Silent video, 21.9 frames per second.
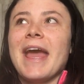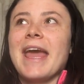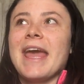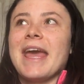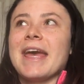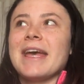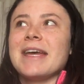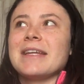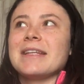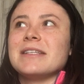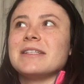
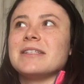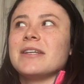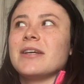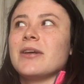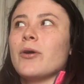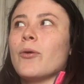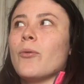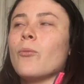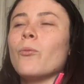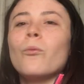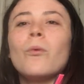And
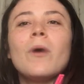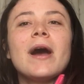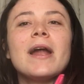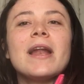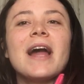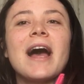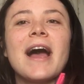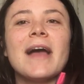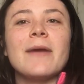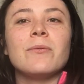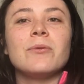
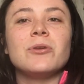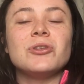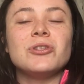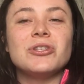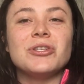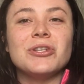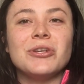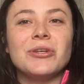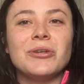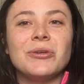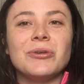what I
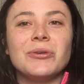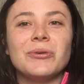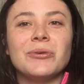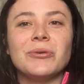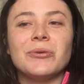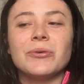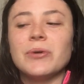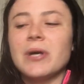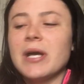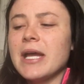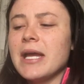would
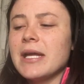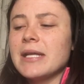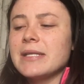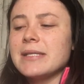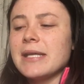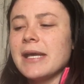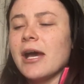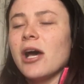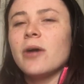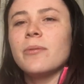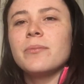do
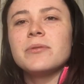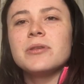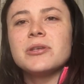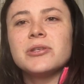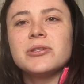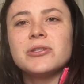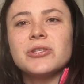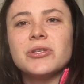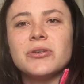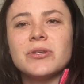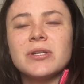to help the
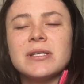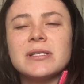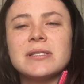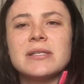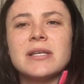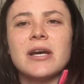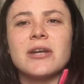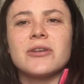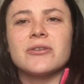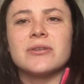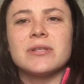
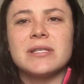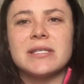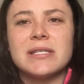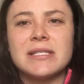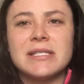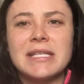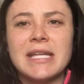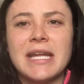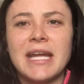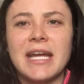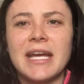students
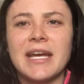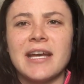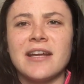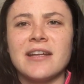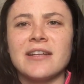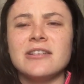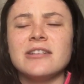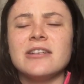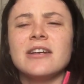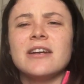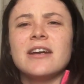
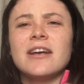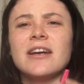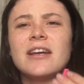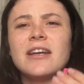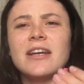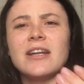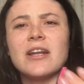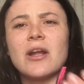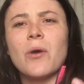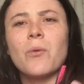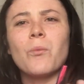understand,
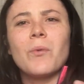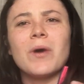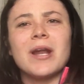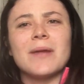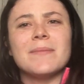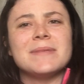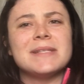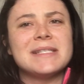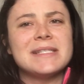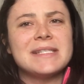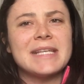what
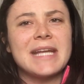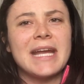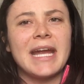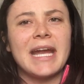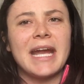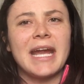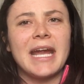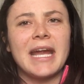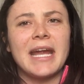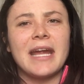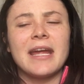I'm
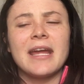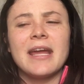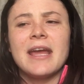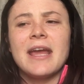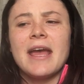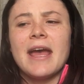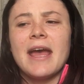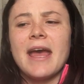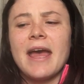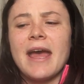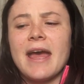saying
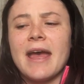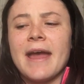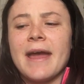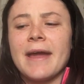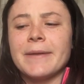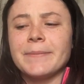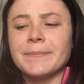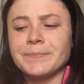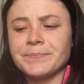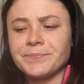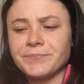
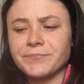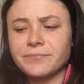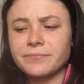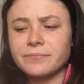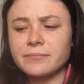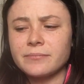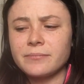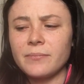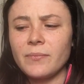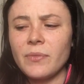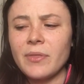and
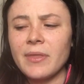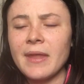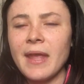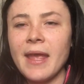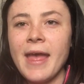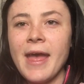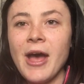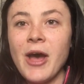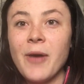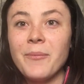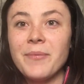
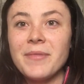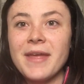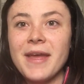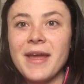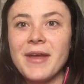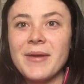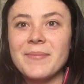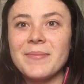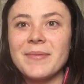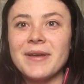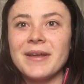help
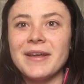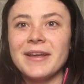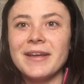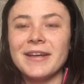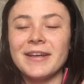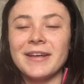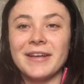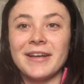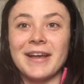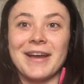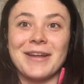them
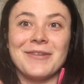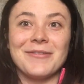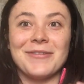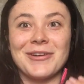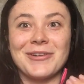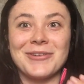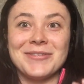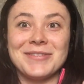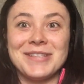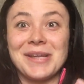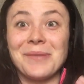kind of
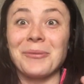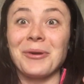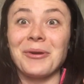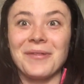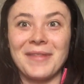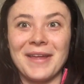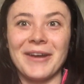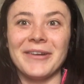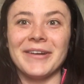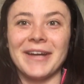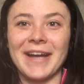understand where
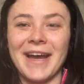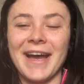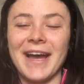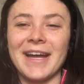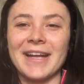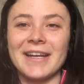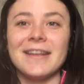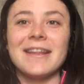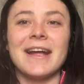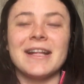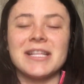they're
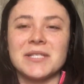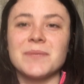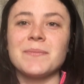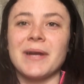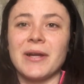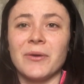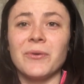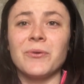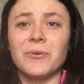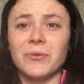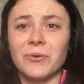at. That's
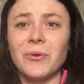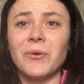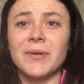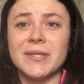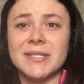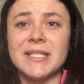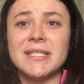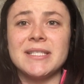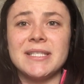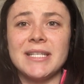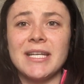my whole goal
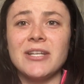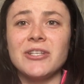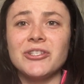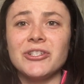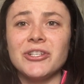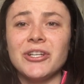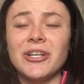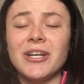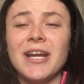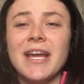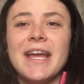as a
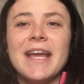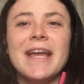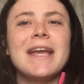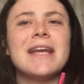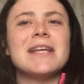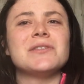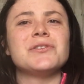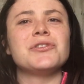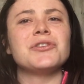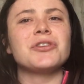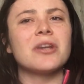teacher,
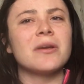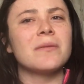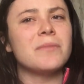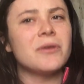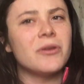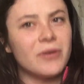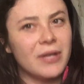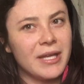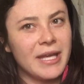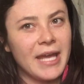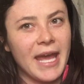is to
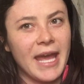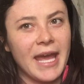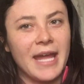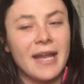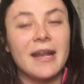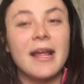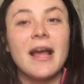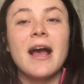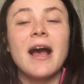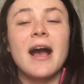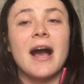
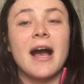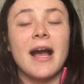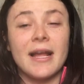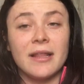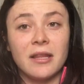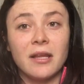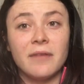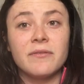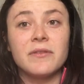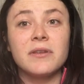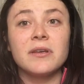communicate. I
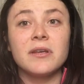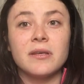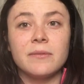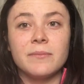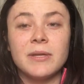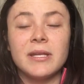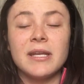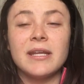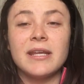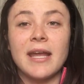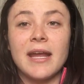love the
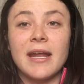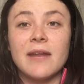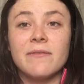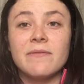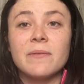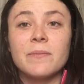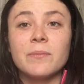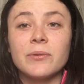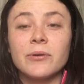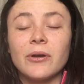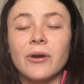
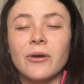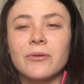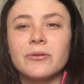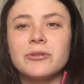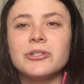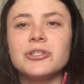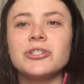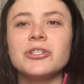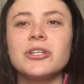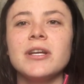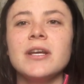communicative
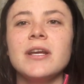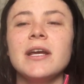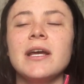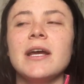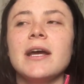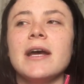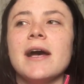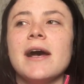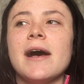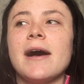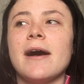approach,
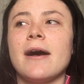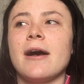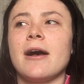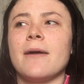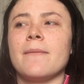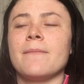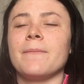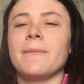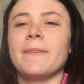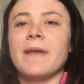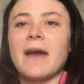
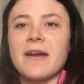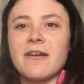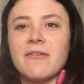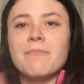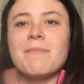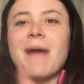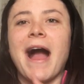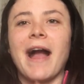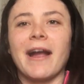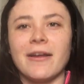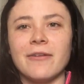kind
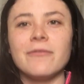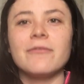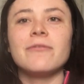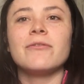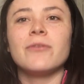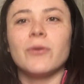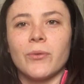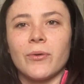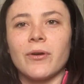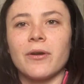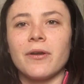of back and
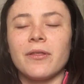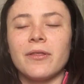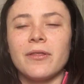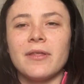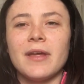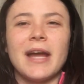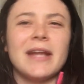forth.